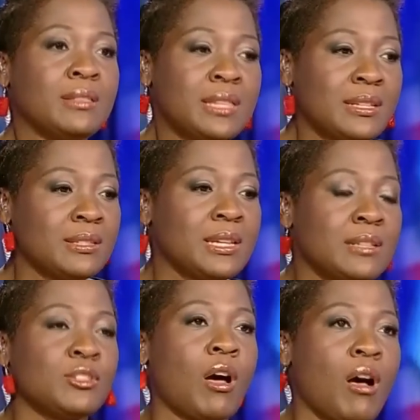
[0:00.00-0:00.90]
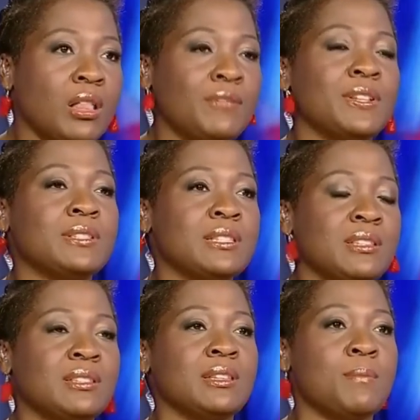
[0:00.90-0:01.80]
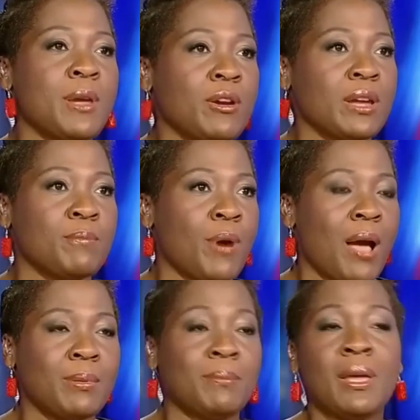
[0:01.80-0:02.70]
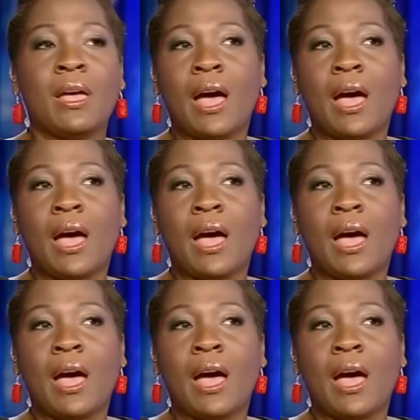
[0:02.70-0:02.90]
This is all of us. This is an American problem.